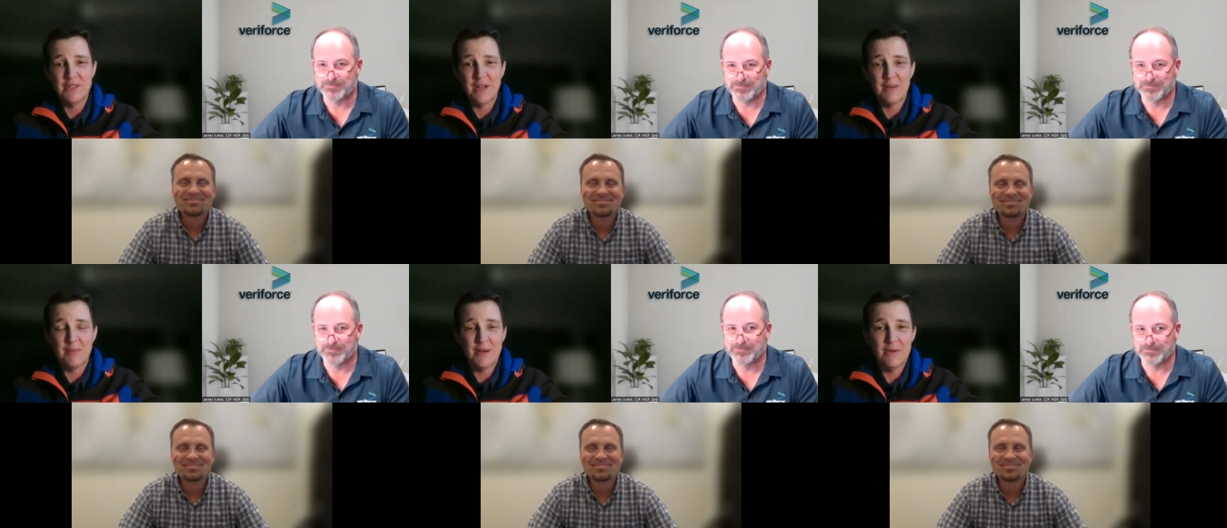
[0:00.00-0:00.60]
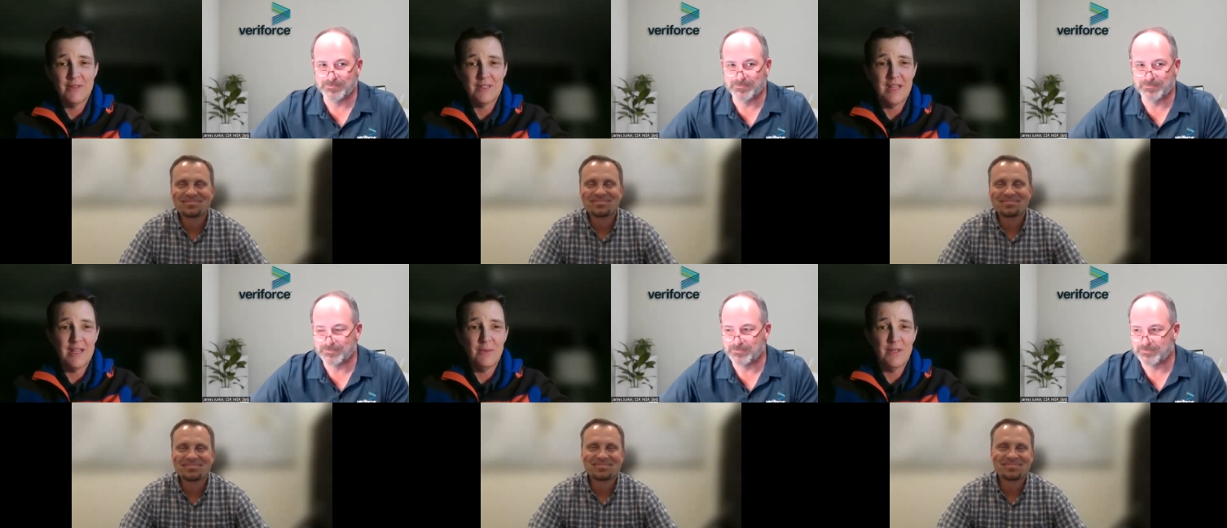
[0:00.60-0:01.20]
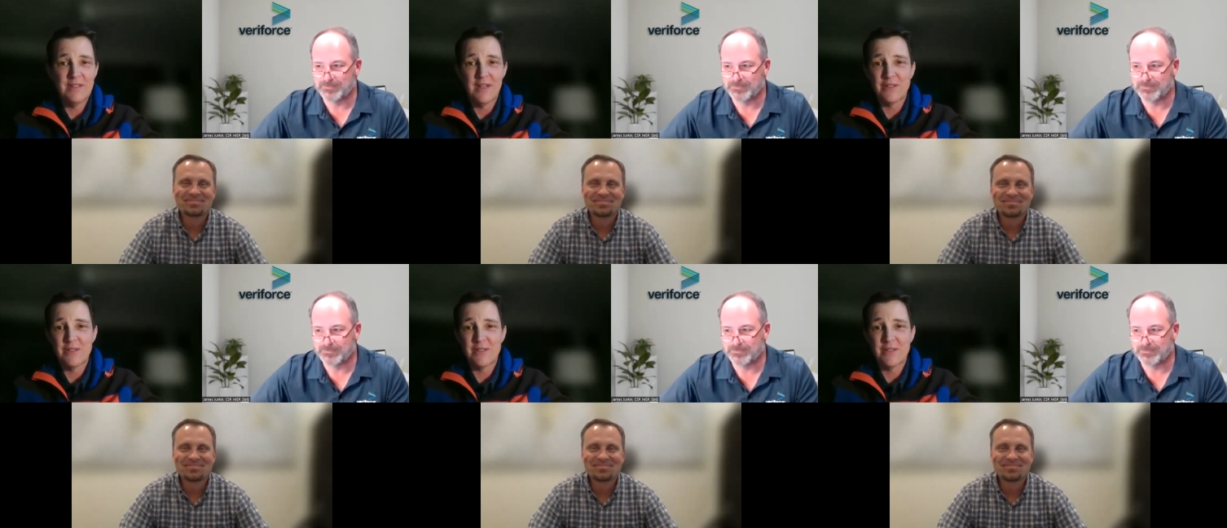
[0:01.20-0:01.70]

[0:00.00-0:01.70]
Speaker 1: talk about today with Dr.